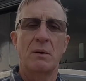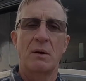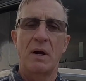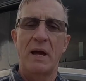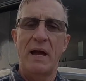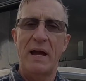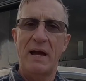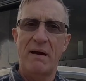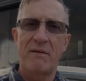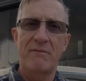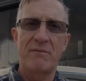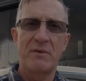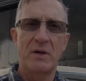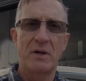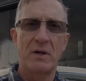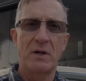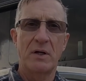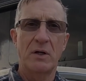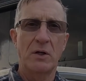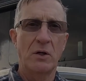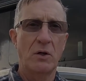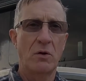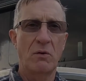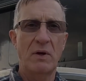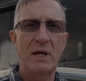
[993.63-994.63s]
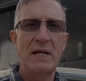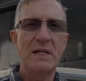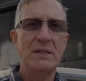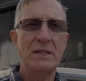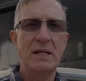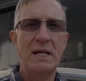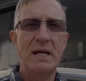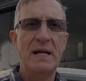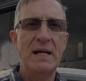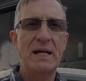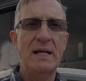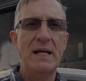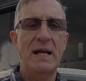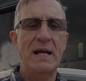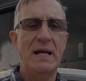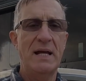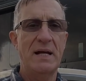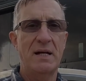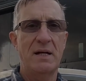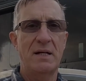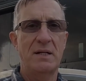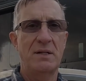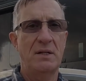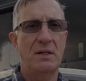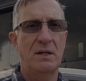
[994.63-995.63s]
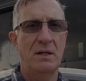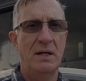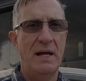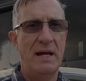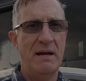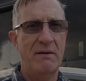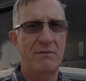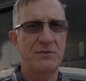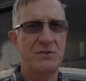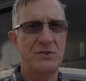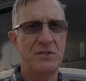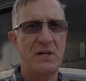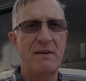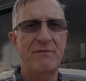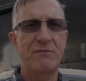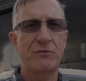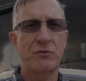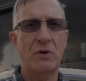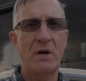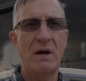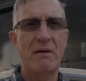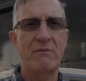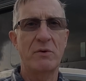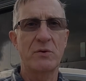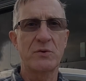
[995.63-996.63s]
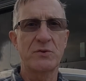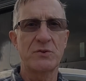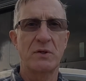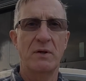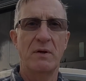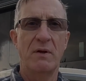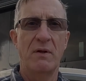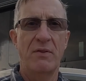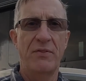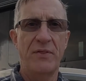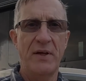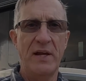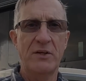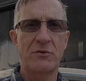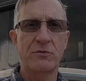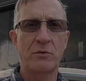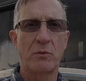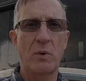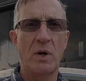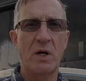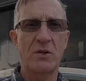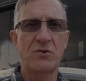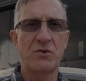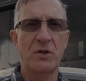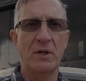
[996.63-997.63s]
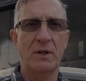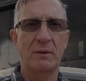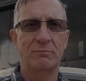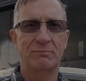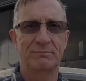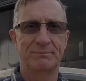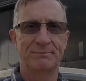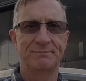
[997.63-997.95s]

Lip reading: have a great day and have safe travels. Thanks for watching.